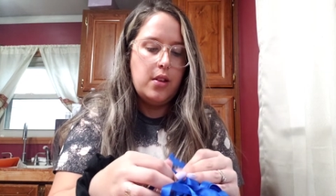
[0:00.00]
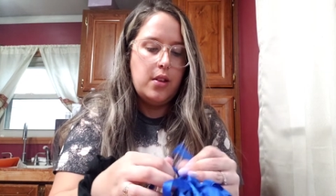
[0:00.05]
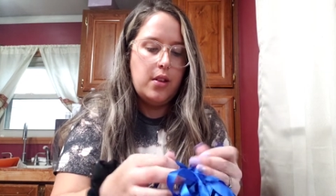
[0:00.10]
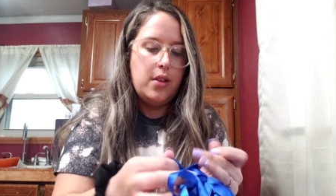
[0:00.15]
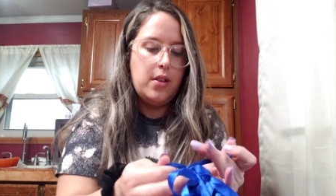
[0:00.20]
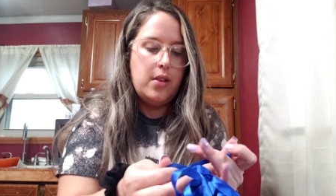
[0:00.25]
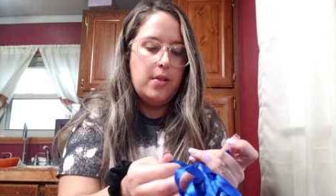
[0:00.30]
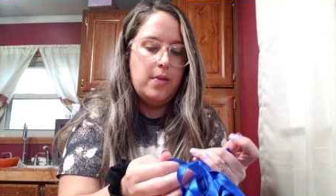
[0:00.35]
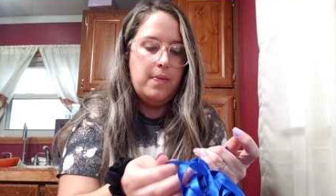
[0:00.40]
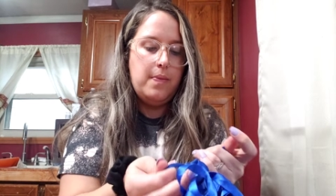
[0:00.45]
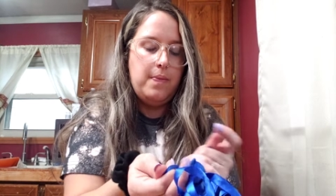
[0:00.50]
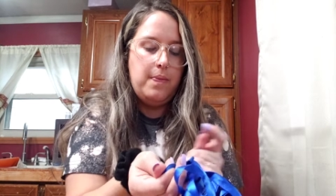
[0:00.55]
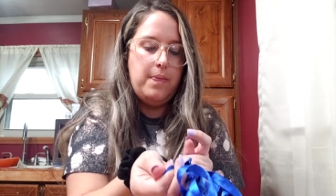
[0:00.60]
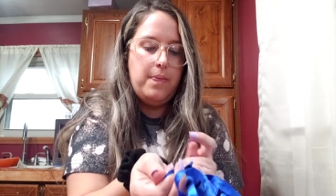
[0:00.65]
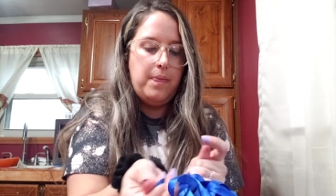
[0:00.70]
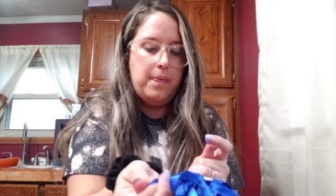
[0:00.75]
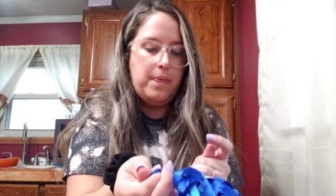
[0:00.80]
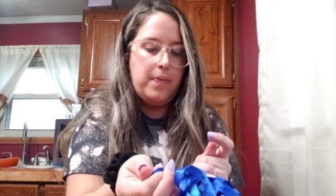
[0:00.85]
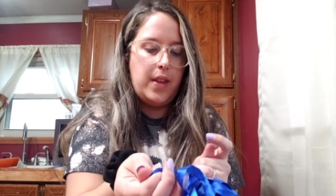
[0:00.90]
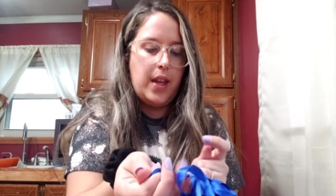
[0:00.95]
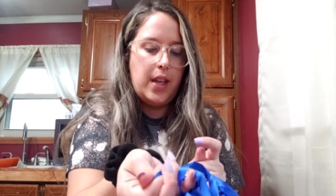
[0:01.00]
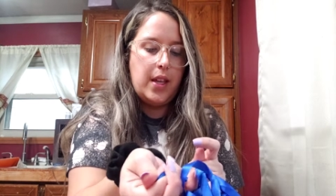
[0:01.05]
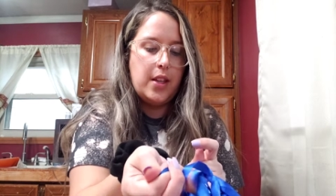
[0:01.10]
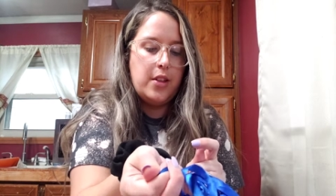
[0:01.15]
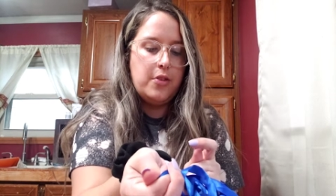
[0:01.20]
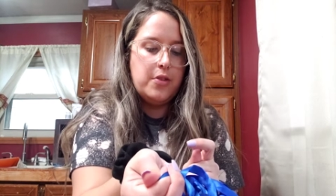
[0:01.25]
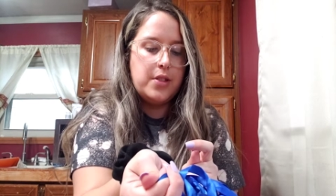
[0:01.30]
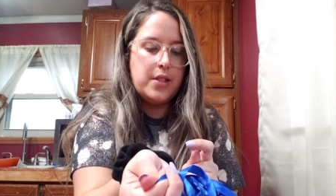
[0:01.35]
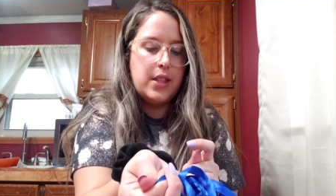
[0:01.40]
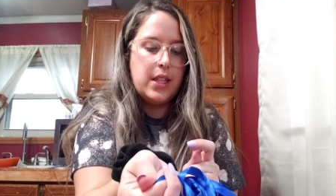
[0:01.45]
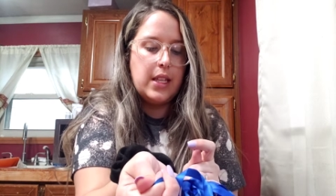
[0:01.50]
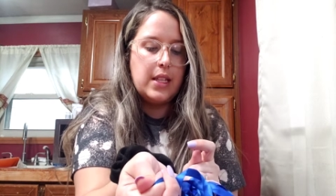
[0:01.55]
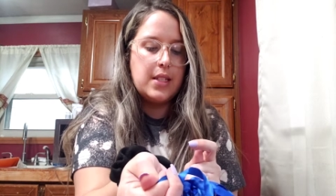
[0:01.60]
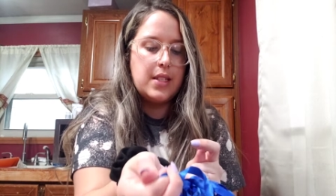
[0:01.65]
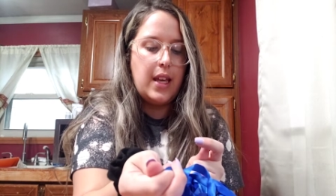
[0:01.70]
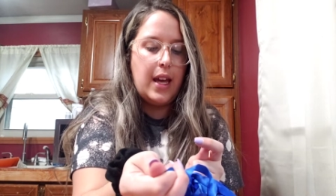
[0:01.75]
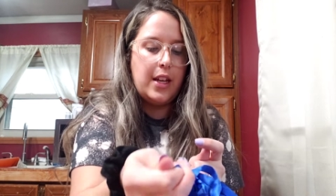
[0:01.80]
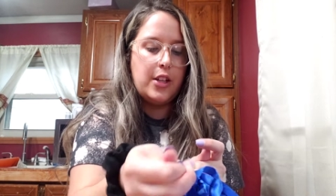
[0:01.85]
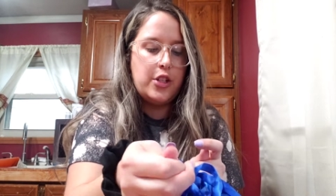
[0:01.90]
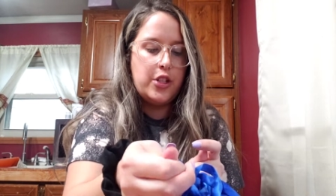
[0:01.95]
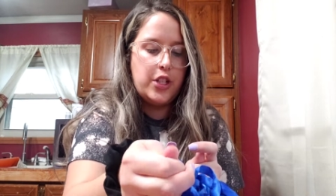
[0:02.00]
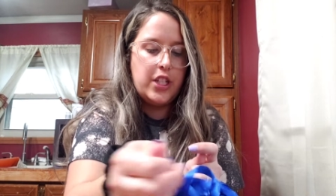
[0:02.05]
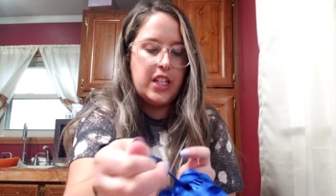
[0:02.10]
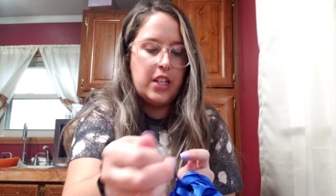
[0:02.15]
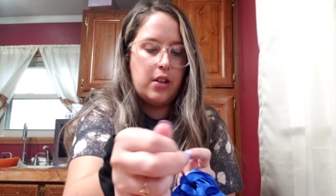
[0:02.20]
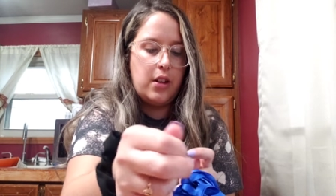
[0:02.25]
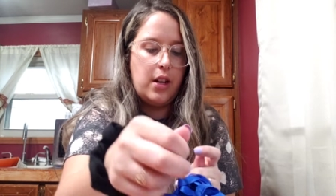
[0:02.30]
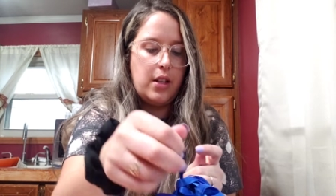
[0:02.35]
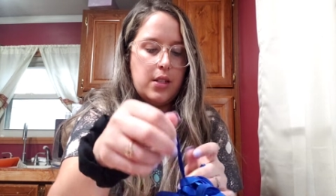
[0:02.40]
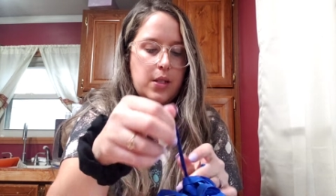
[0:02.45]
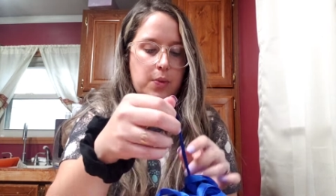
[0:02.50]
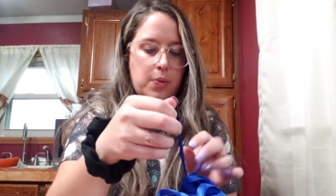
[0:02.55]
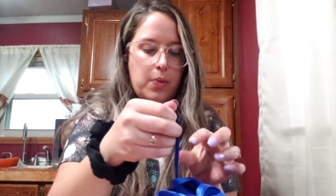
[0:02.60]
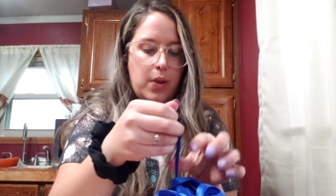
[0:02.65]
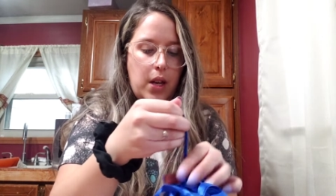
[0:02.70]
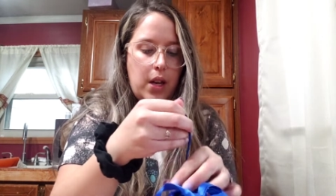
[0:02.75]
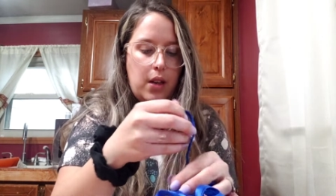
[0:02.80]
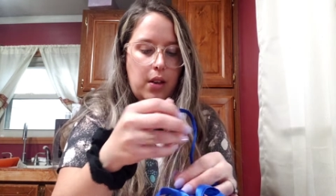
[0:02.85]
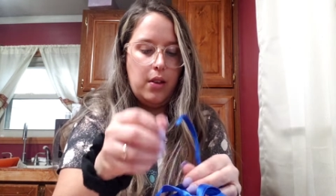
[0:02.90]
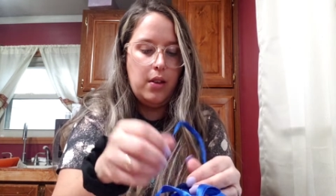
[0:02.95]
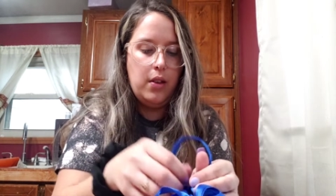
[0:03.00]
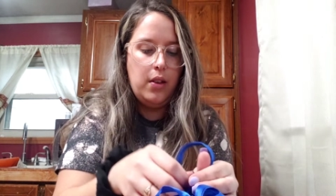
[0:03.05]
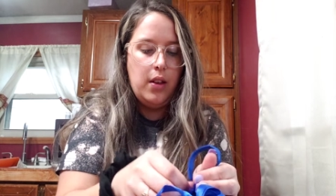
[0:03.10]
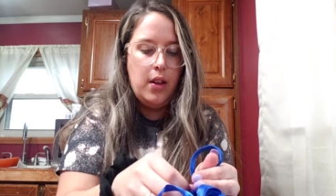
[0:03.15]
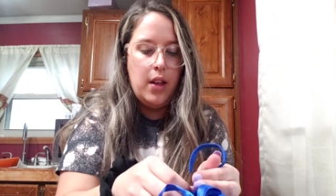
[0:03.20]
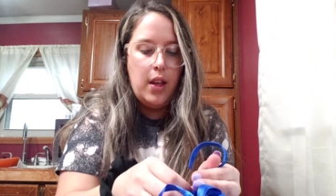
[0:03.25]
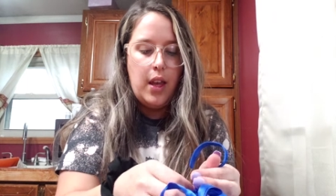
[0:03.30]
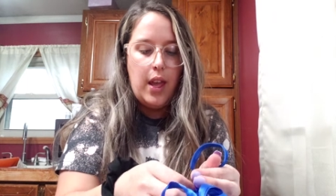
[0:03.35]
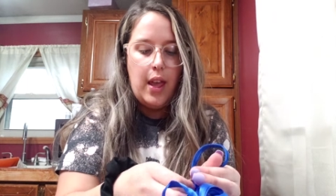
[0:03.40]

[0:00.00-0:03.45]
Um, I used these last year as well.